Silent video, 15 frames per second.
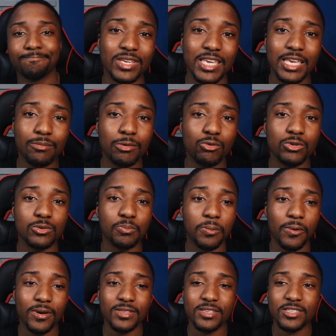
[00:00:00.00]
Chemo was
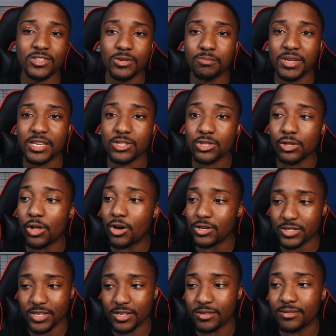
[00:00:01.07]
pointing to me,
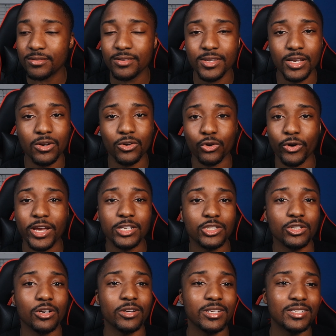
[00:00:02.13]
Slauson, you know,
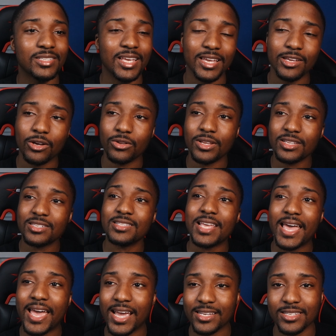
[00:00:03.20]
Crenshaw. He's saying, yo, this is
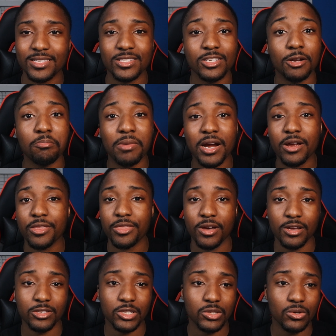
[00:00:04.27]
the exit to the
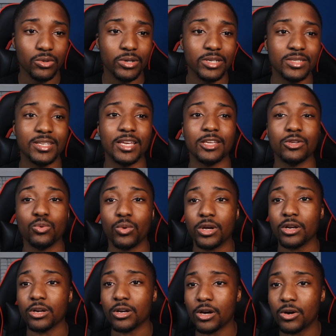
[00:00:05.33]
marathon store. He said, you
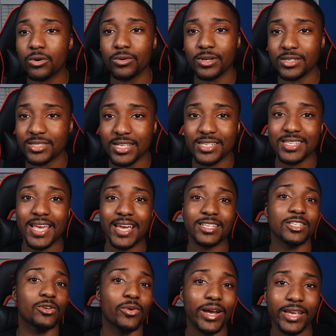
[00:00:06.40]
wanna go? It's this
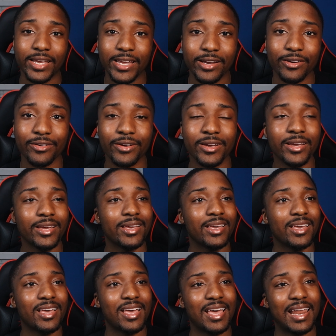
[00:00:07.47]
exit right here.
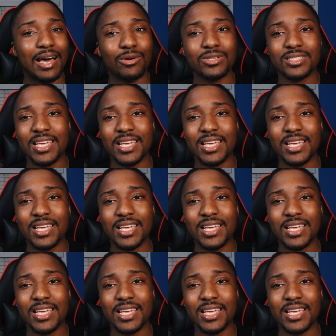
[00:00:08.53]
And I was